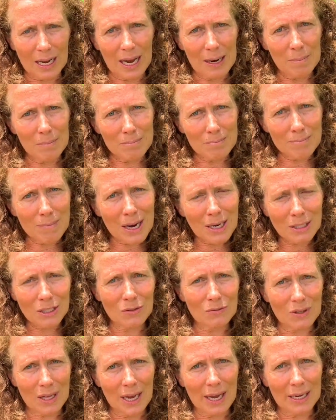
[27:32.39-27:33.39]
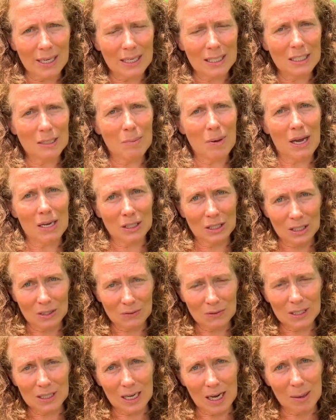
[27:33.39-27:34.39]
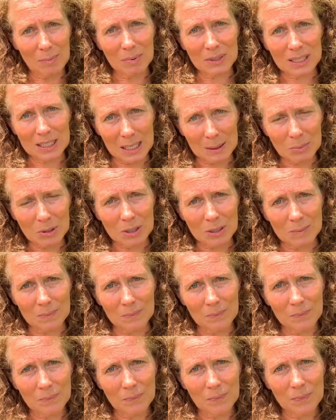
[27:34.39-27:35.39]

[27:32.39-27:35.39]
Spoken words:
And much of that is about shifting our perception